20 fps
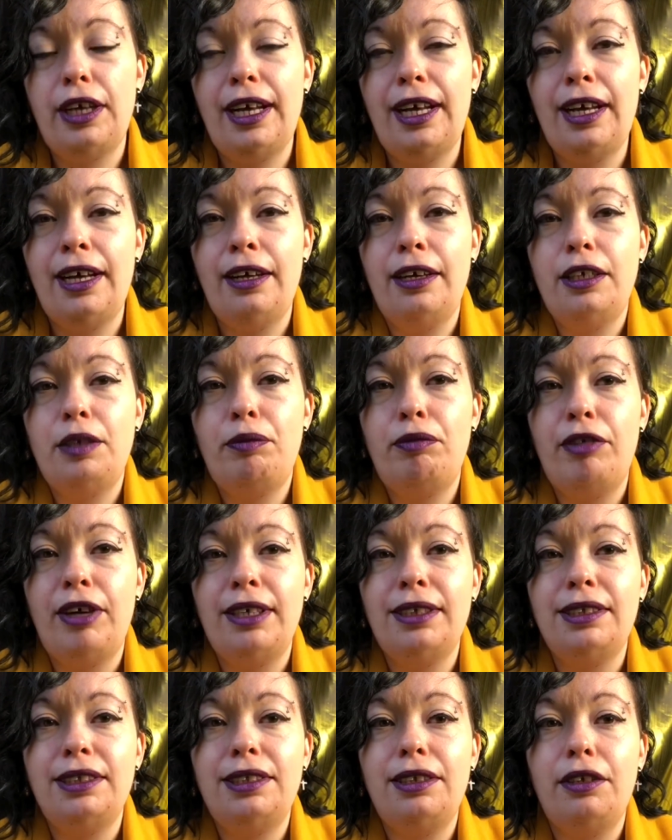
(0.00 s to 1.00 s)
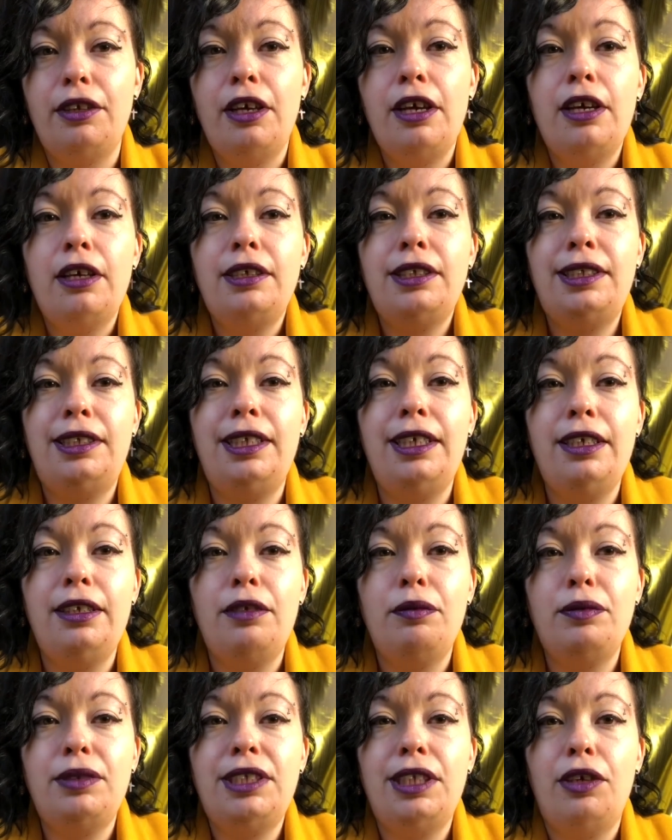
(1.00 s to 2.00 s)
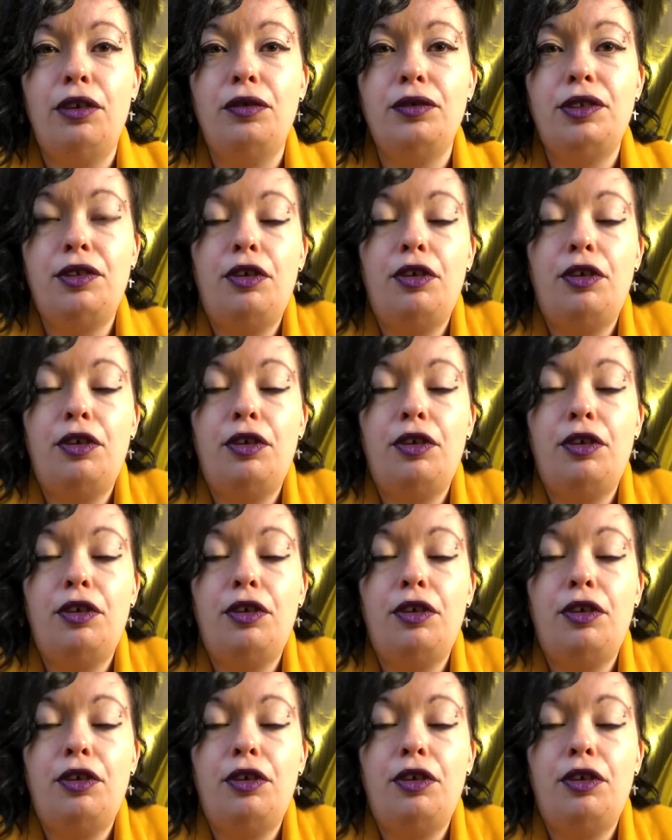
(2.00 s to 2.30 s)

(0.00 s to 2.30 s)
at brands that see themselves,